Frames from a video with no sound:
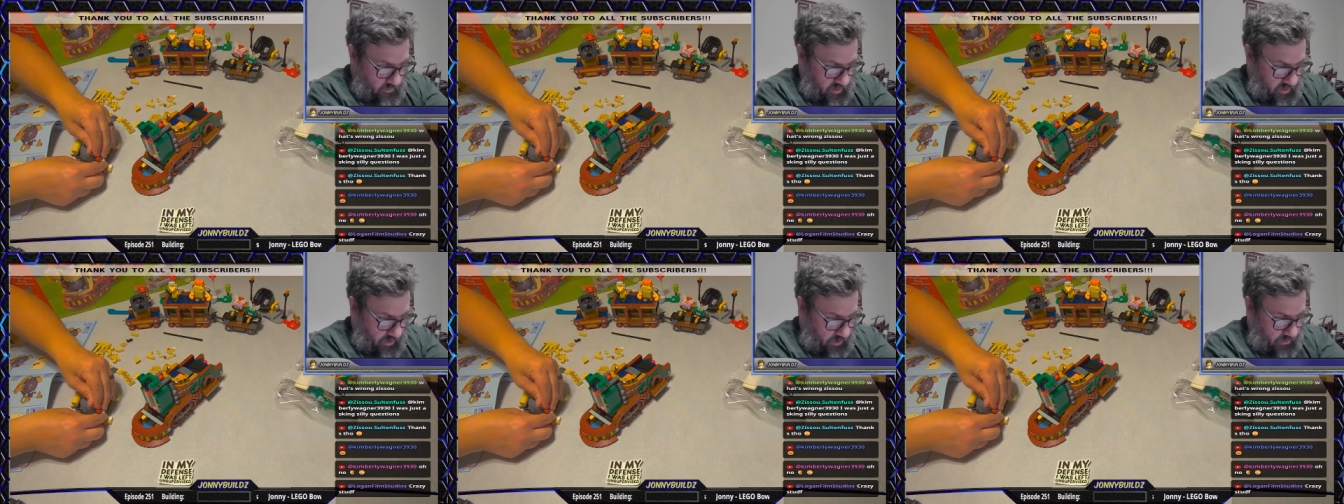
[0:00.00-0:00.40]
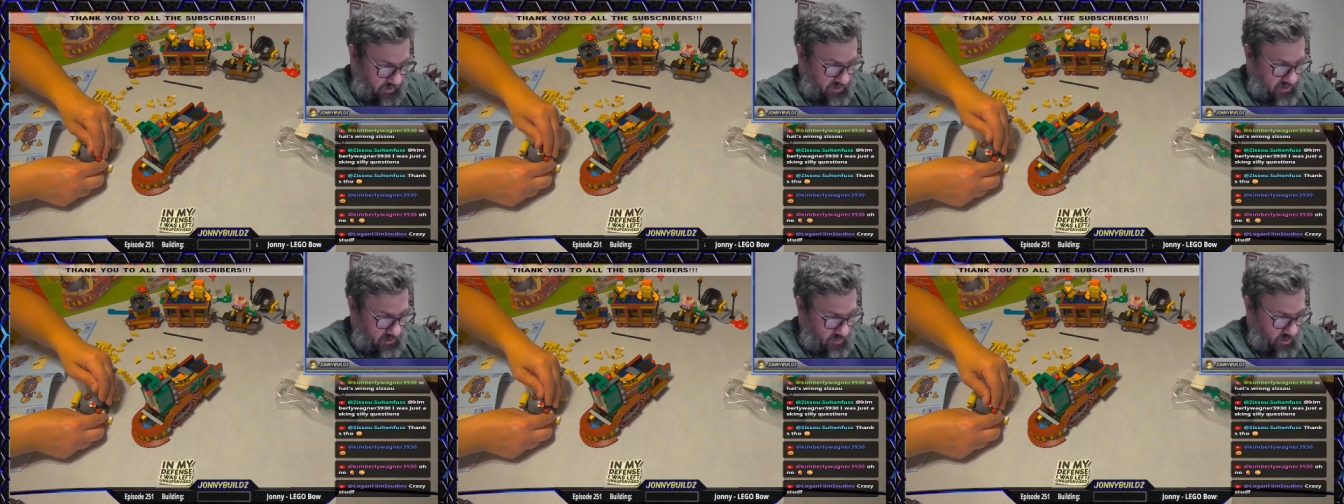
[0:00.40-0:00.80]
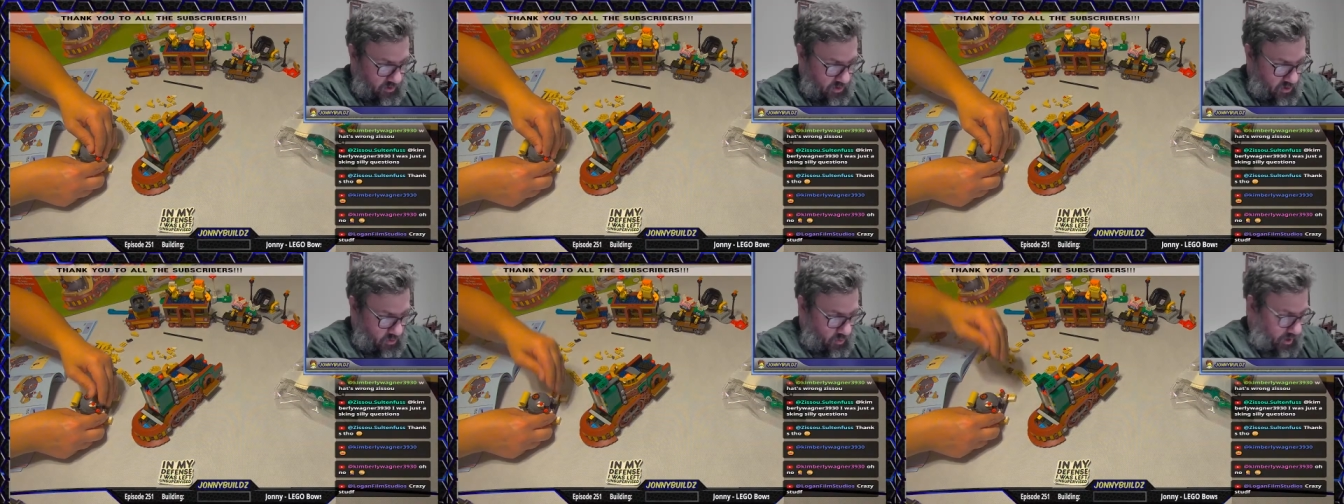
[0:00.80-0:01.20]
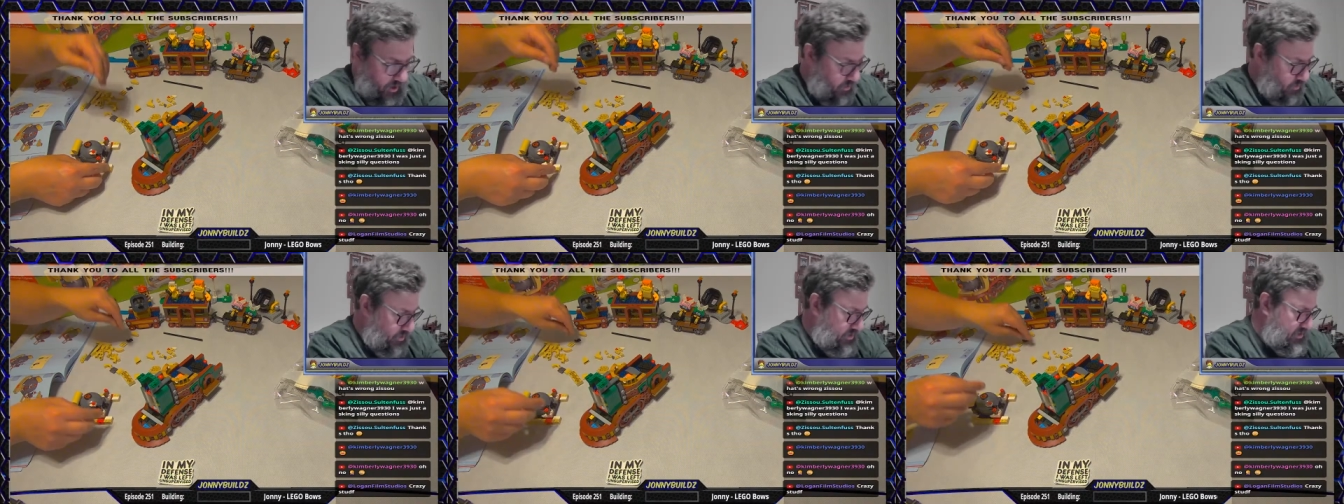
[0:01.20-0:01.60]
Oh, this is really cool how
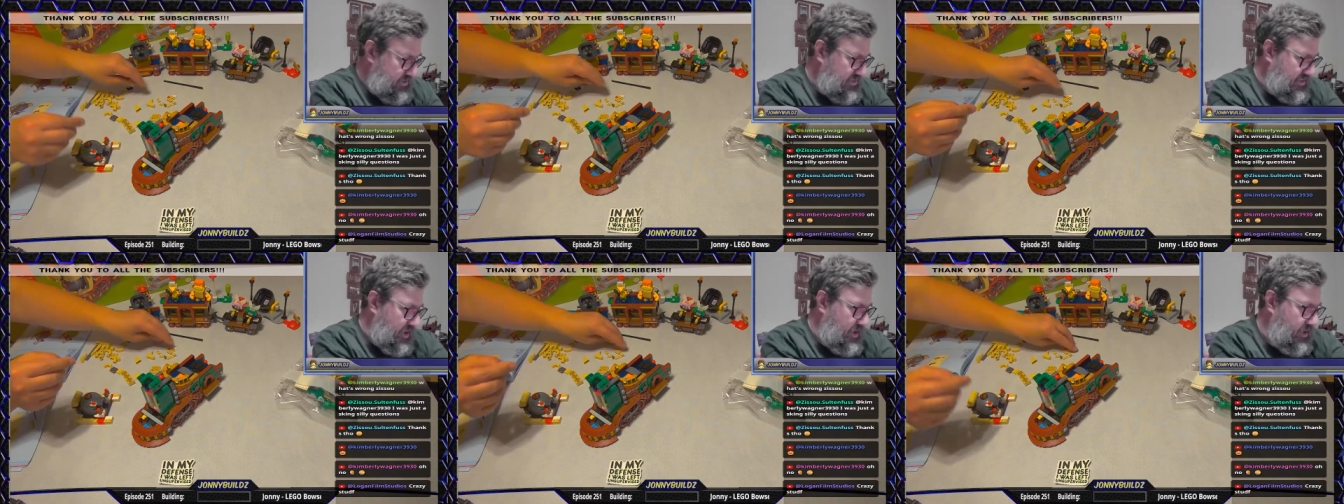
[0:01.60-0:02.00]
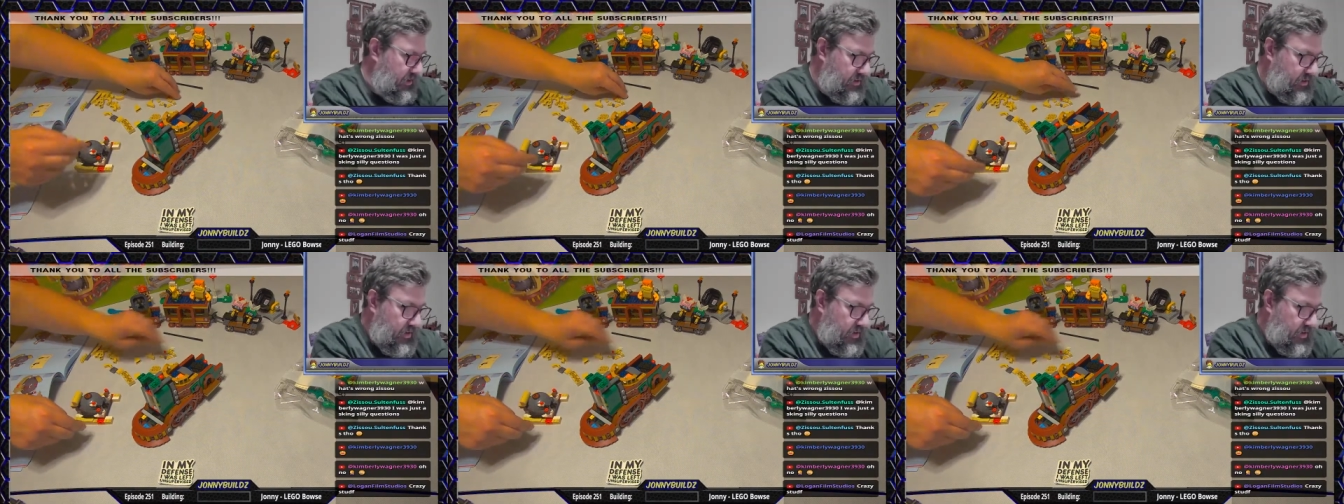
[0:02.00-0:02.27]
we're designing.